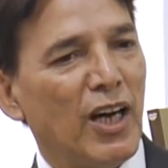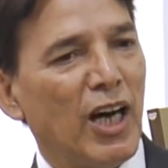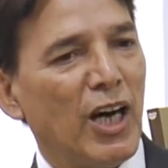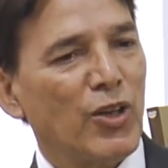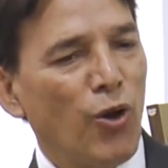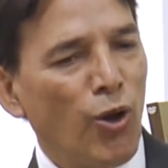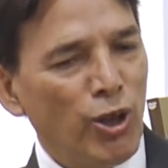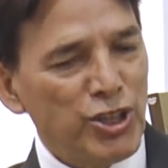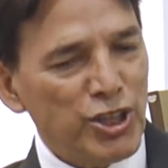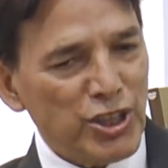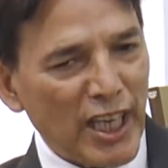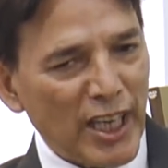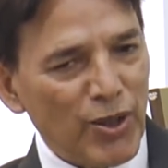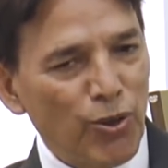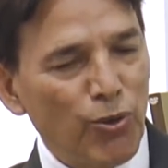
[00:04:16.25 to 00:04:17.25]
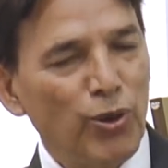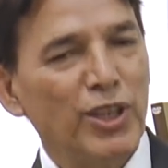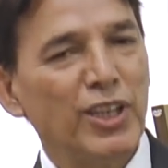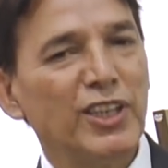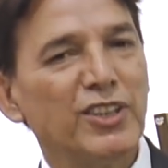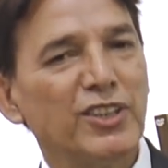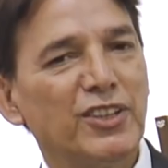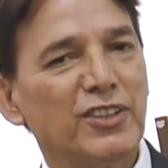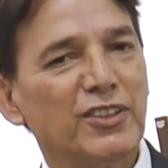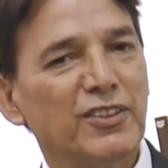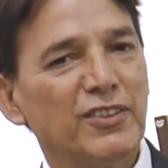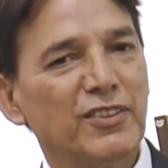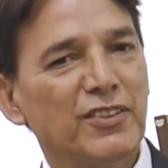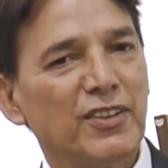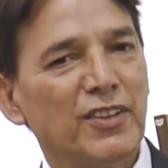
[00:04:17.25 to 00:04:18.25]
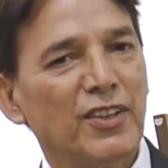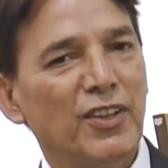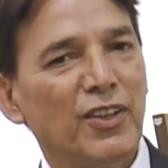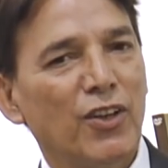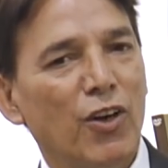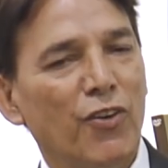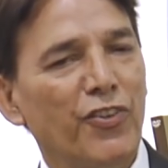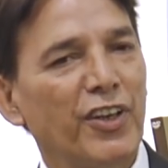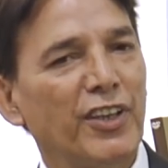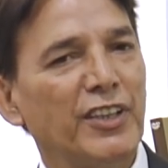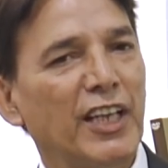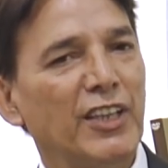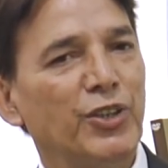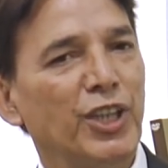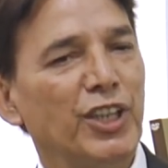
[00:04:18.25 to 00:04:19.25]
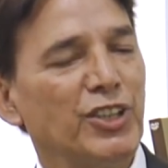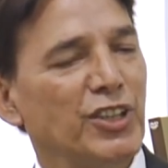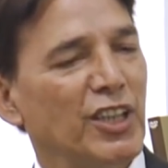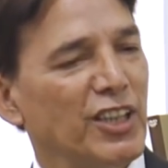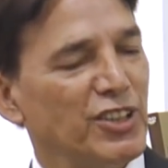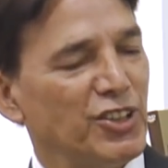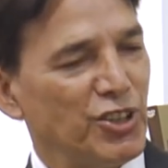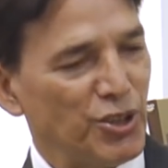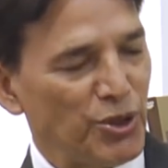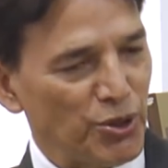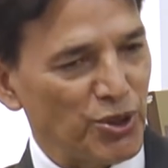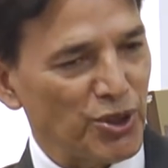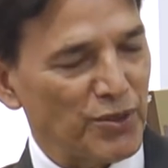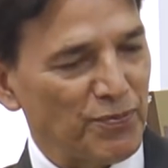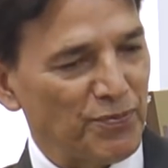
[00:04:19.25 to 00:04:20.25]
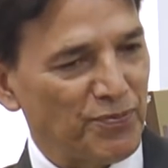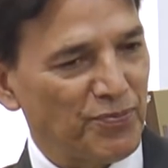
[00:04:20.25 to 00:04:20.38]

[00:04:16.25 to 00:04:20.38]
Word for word: are all stakeholders of an educational institution.